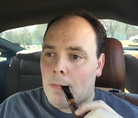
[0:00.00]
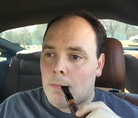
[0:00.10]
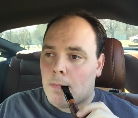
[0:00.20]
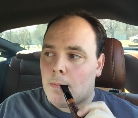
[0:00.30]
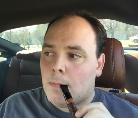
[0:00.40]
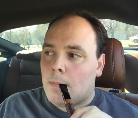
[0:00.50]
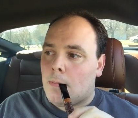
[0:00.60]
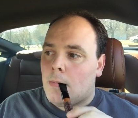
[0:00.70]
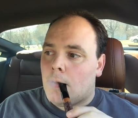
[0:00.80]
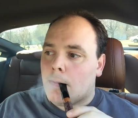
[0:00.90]

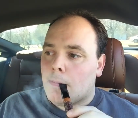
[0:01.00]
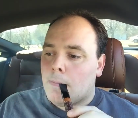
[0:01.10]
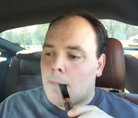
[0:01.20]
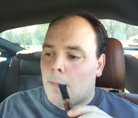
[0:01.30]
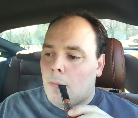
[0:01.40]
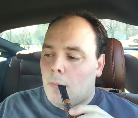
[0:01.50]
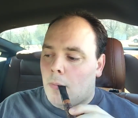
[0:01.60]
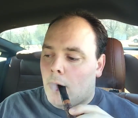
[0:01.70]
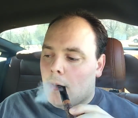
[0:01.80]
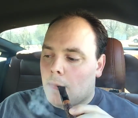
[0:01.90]

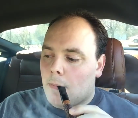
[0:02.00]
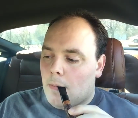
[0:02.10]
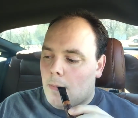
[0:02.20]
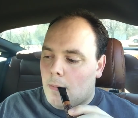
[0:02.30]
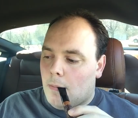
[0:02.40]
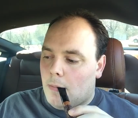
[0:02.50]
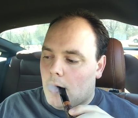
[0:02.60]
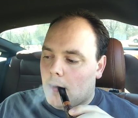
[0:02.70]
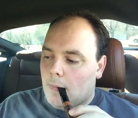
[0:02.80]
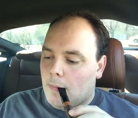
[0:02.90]
Nobody speaks.